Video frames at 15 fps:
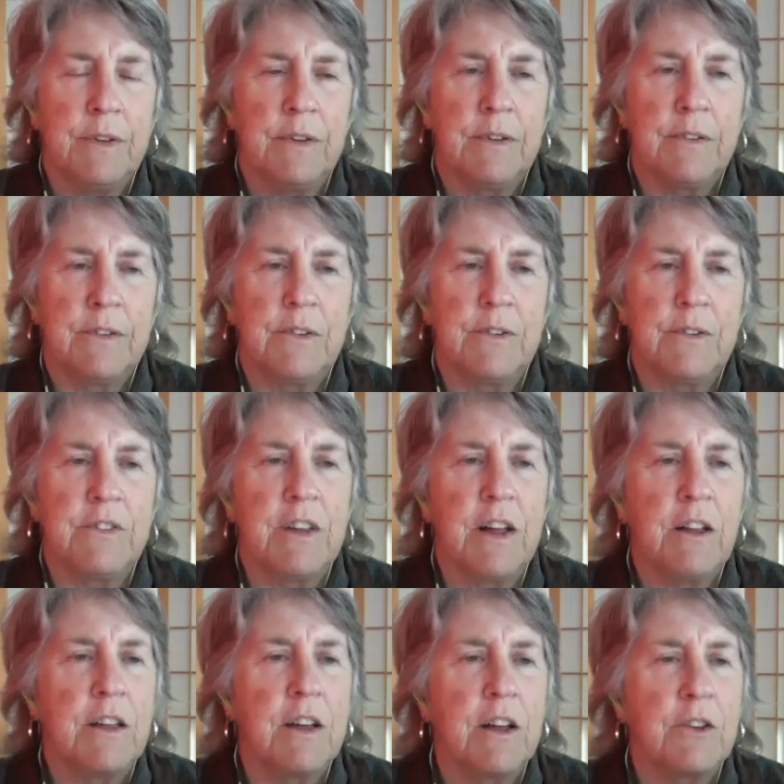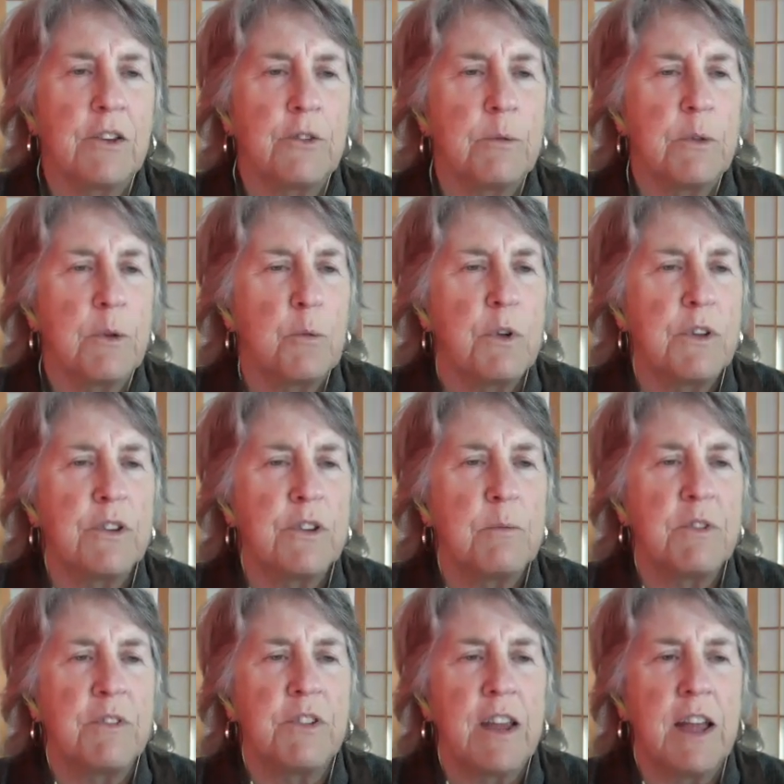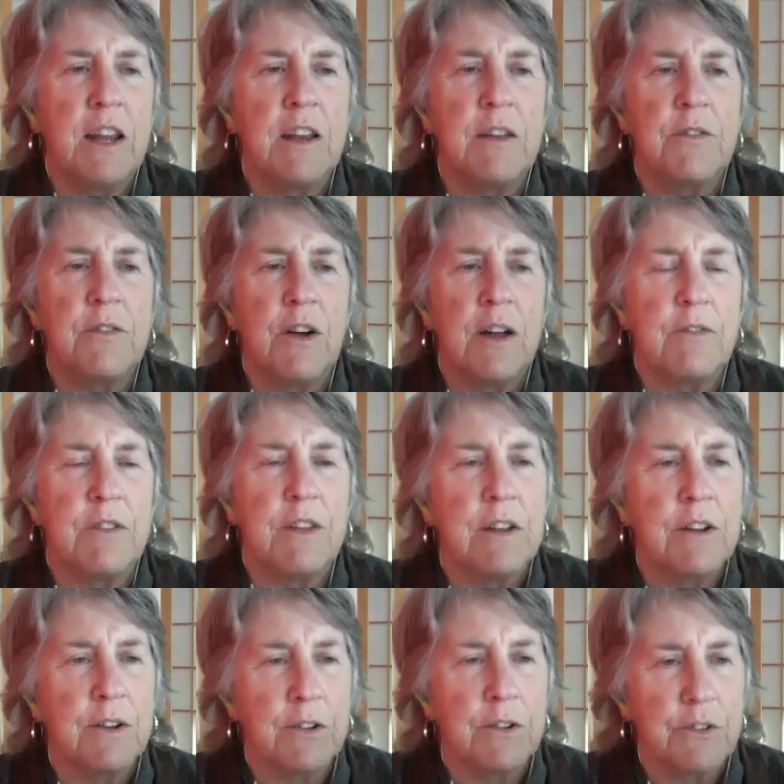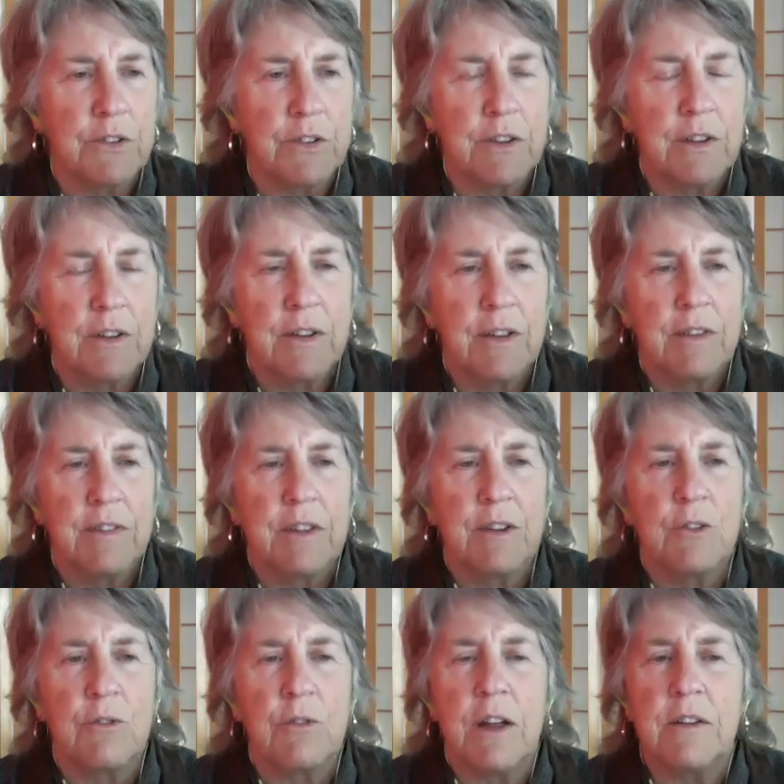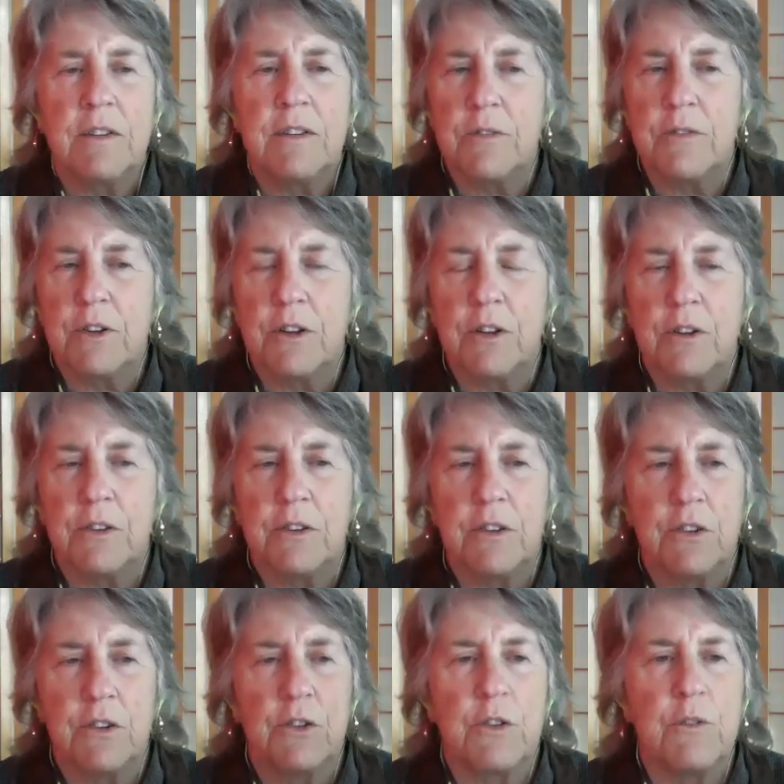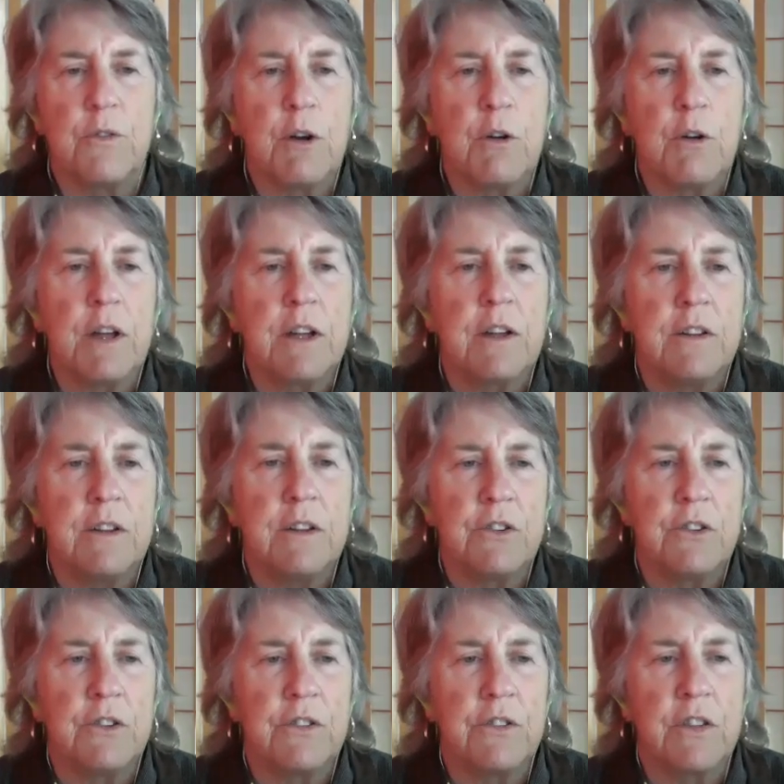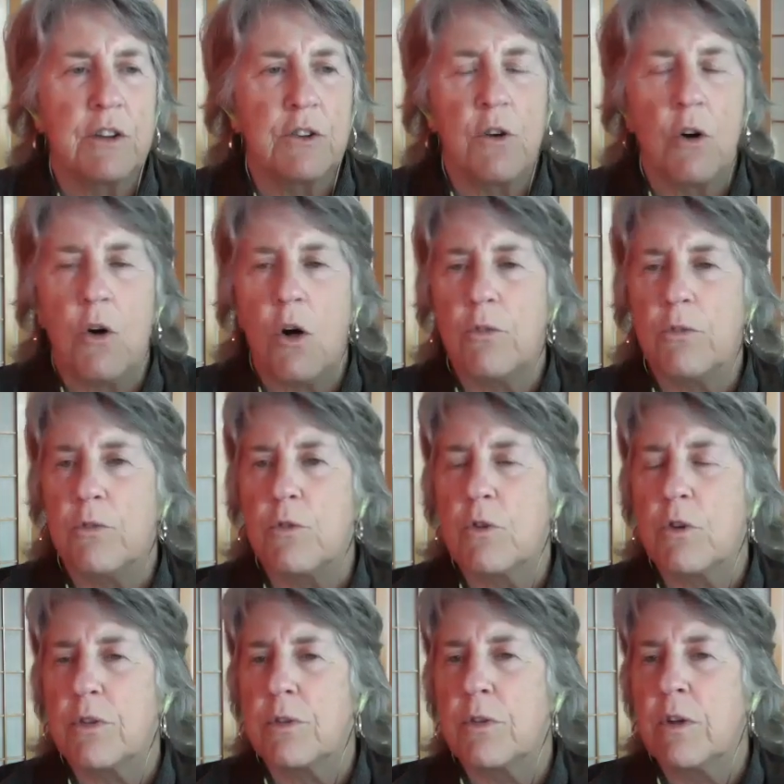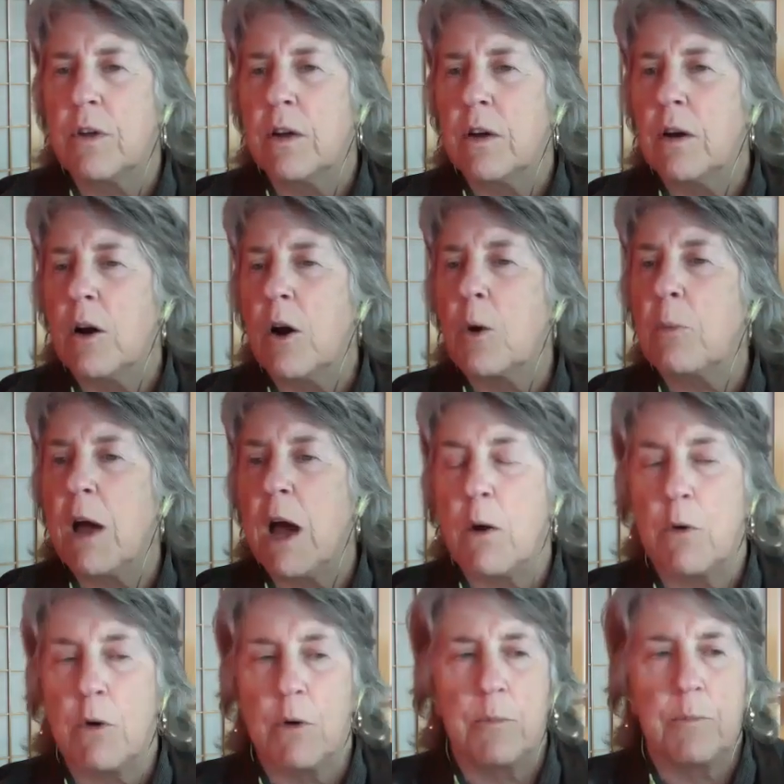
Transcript: So he's telling us from the wisdom of his 85 years that great difficulties are the very conditions that call forth our power.